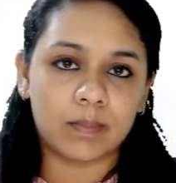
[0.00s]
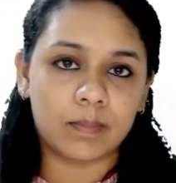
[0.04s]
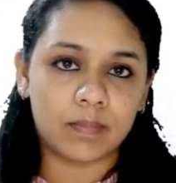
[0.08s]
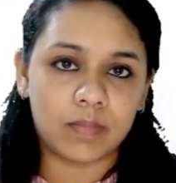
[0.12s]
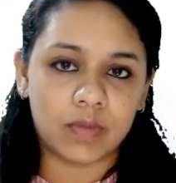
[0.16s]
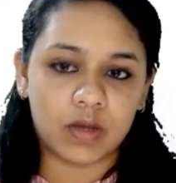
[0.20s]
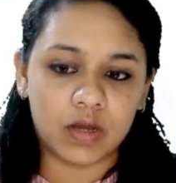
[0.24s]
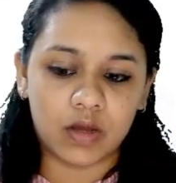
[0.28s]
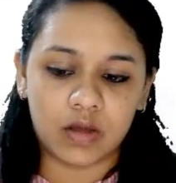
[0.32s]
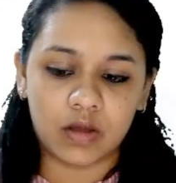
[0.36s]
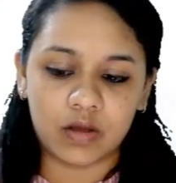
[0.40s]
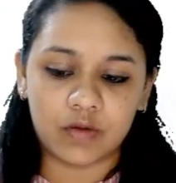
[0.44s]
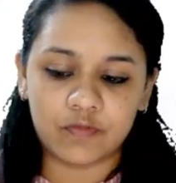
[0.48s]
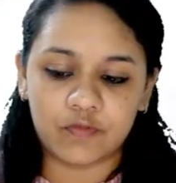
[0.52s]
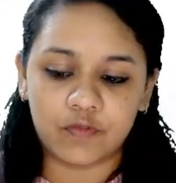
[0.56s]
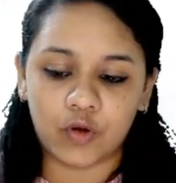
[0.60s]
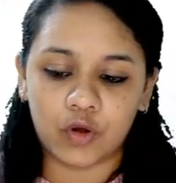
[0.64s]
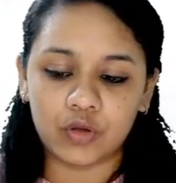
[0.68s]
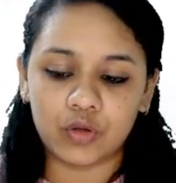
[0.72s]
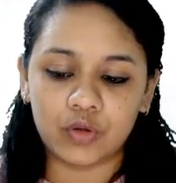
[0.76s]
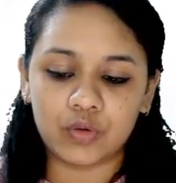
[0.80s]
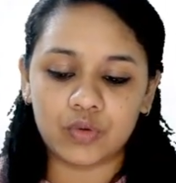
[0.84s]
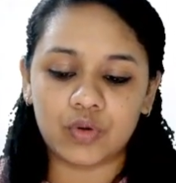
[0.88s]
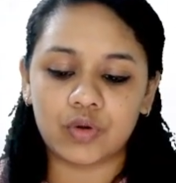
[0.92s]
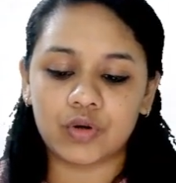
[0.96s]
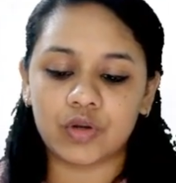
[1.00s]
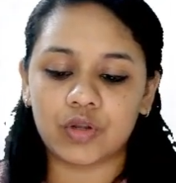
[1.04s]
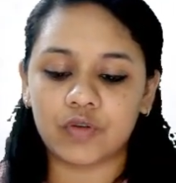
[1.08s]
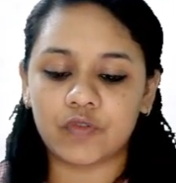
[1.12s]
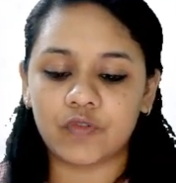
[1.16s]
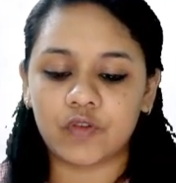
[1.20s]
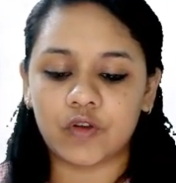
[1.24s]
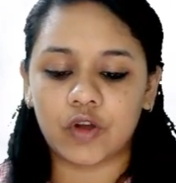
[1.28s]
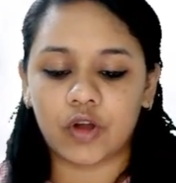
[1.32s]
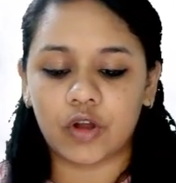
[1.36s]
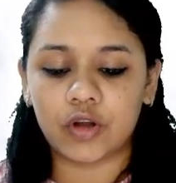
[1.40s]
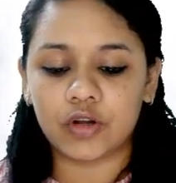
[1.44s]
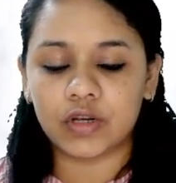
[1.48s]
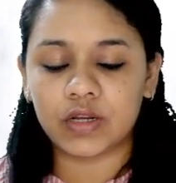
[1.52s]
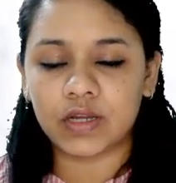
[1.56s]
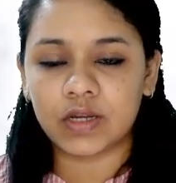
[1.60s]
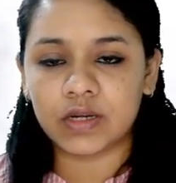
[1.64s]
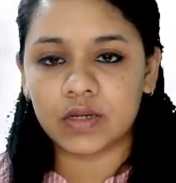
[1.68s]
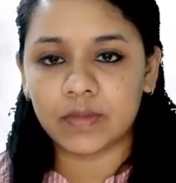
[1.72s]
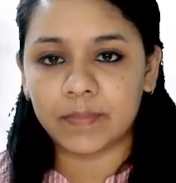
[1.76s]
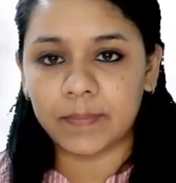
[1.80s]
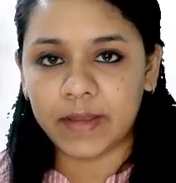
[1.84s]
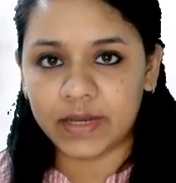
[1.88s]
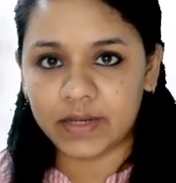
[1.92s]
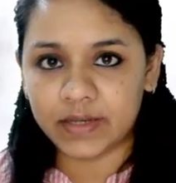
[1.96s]
follow code of conduct,
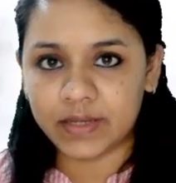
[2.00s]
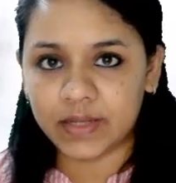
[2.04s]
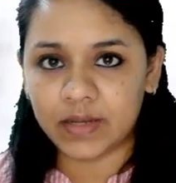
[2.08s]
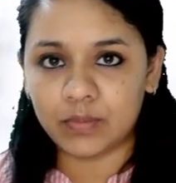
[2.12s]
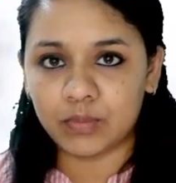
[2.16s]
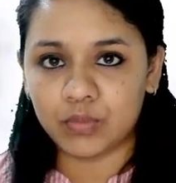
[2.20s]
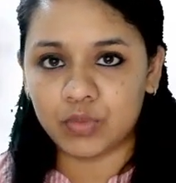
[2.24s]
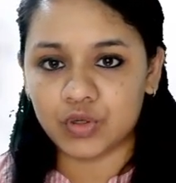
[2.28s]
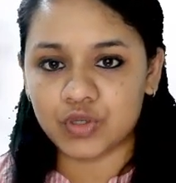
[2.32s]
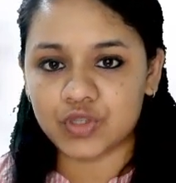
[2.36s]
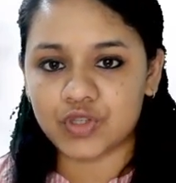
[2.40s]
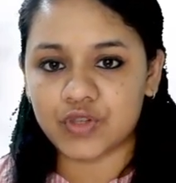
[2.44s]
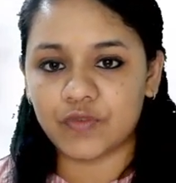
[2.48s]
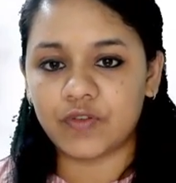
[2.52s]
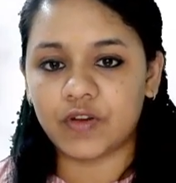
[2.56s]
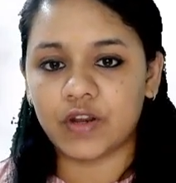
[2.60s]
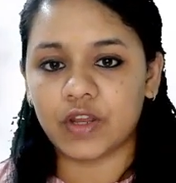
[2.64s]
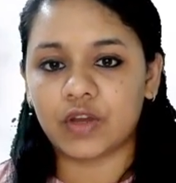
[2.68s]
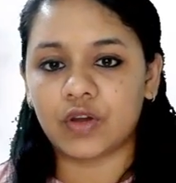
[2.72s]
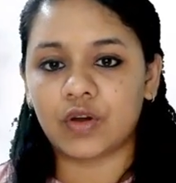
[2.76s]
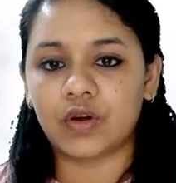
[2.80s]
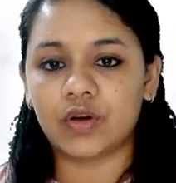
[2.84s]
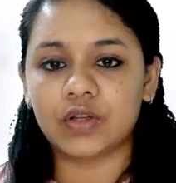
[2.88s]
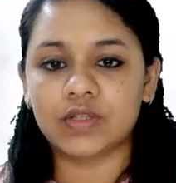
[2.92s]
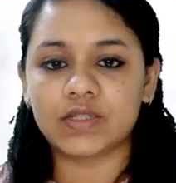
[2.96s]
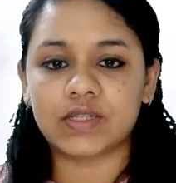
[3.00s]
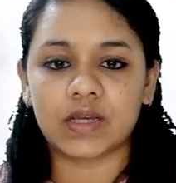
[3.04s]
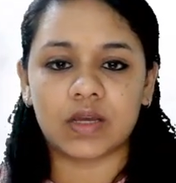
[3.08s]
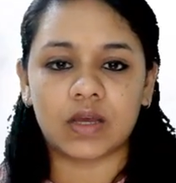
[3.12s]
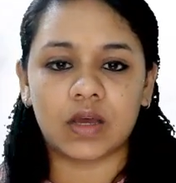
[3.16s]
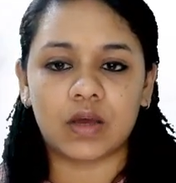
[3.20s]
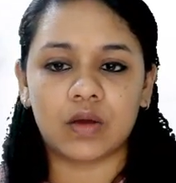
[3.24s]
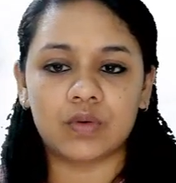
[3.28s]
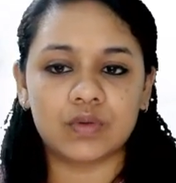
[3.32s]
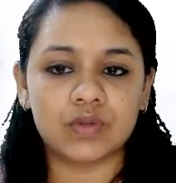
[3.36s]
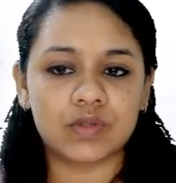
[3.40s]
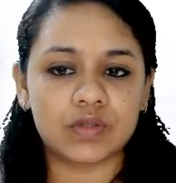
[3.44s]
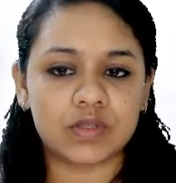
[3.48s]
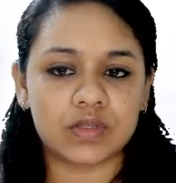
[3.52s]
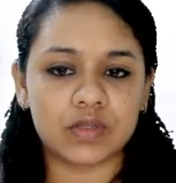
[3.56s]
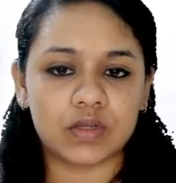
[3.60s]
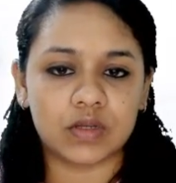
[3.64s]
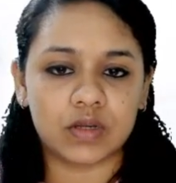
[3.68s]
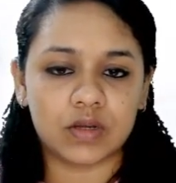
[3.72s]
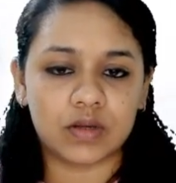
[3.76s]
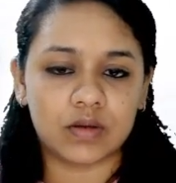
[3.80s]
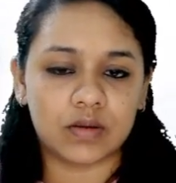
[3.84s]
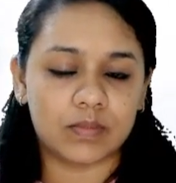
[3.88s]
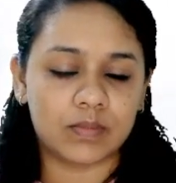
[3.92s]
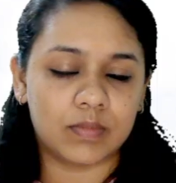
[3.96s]
maintain books of records, accounts,
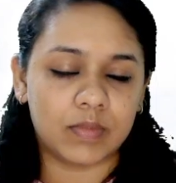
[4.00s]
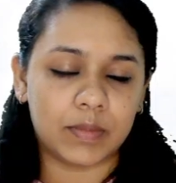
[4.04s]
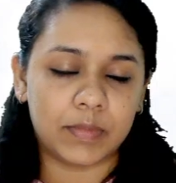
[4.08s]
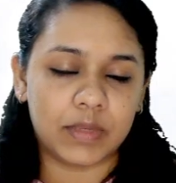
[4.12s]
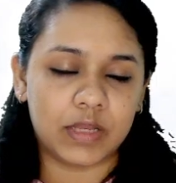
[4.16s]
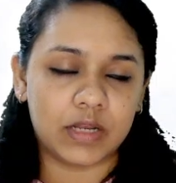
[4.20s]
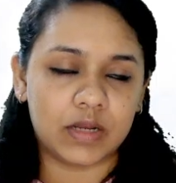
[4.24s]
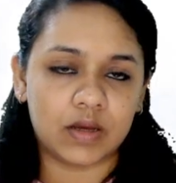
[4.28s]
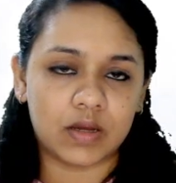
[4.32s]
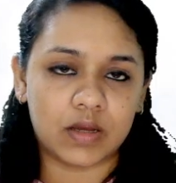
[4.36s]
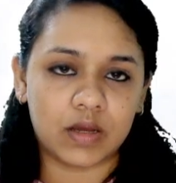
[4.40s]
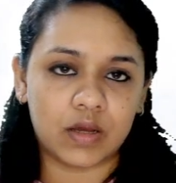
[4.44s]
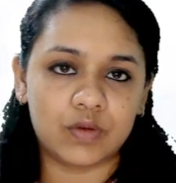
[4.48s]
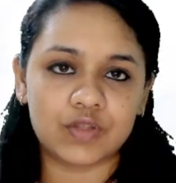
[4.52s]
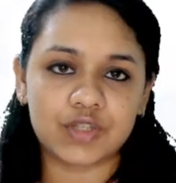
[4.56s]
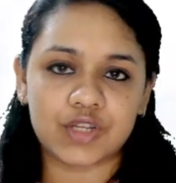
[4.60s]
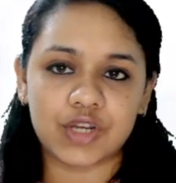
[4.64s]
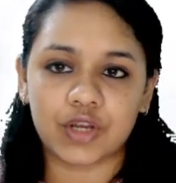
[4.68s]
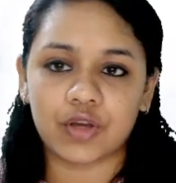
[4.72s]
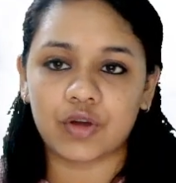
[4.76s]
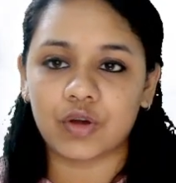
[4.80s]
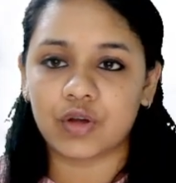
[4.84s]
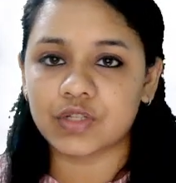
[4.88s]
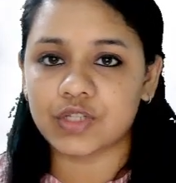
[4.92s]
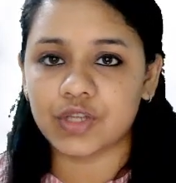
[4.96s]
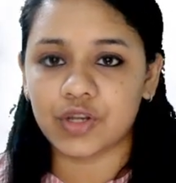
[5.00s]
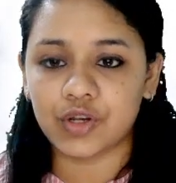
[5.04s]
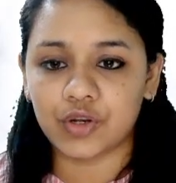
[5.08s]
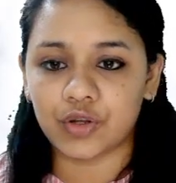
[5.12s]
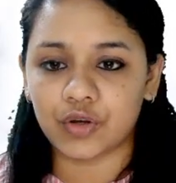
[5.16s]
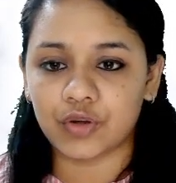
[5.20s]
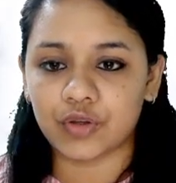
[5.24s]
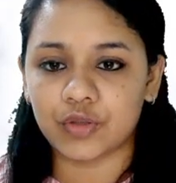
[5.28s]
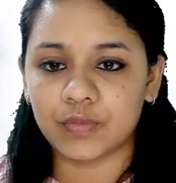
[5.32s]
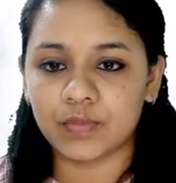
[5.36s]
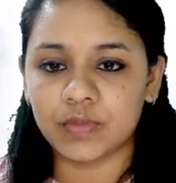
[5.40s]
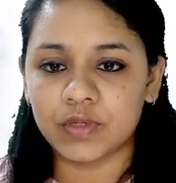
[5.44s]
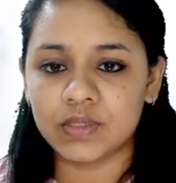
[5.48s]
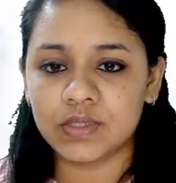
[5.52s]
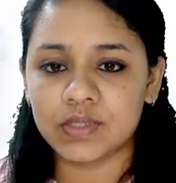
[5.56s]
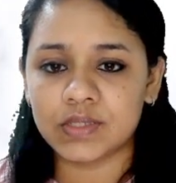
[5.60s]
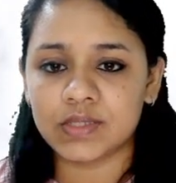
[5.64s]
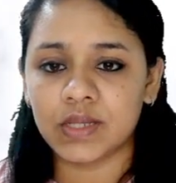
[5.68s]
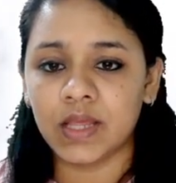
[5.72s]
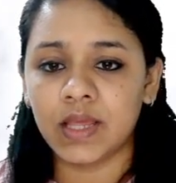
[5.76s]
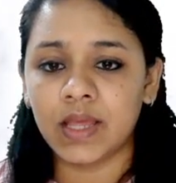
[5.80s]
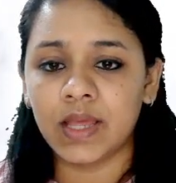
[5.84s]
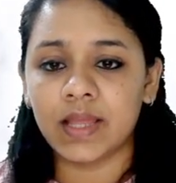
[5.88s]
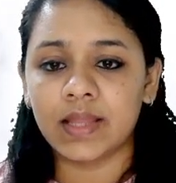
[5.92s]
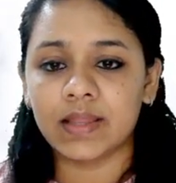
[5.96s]
records, and documents.
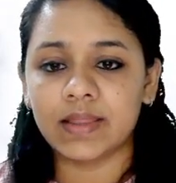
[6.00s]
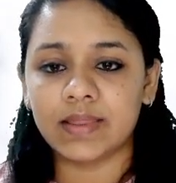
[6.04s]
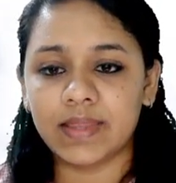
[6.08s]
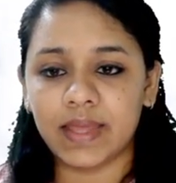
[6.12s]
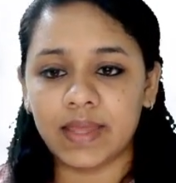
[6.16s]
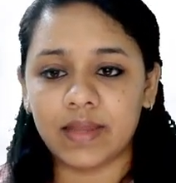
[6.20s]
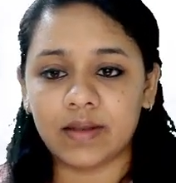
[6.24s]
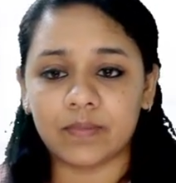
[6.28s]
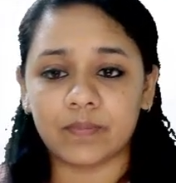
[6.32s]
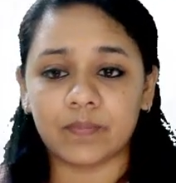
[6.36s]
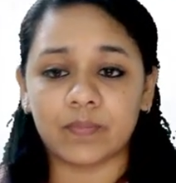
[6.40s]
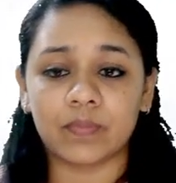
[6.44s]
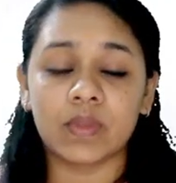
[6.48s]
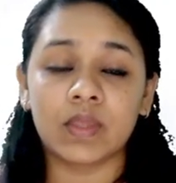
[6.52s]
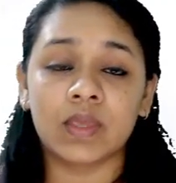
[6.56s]
Then,